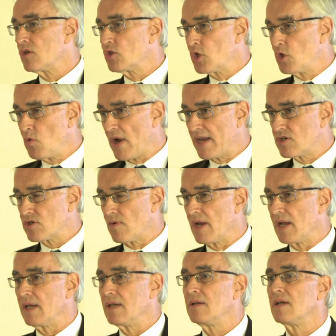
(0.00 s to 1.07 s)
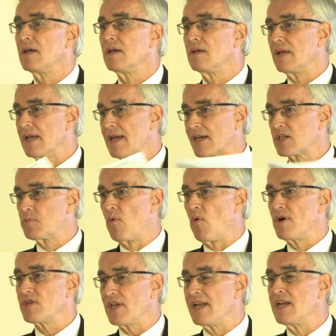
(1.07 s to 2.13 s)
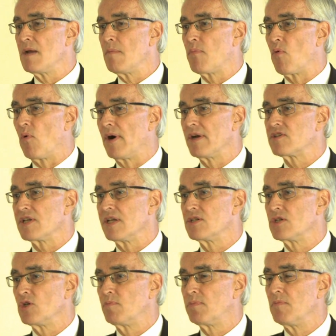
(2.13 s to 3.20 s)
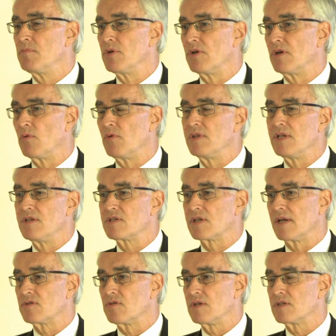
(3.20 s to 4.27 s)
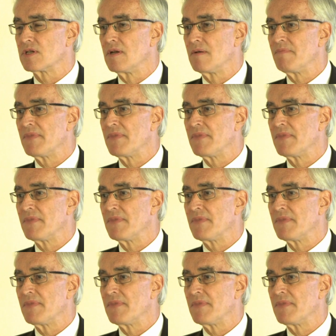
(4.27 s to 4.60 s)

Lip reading: Two-way trade, exports and imports into Bermuda with these countries.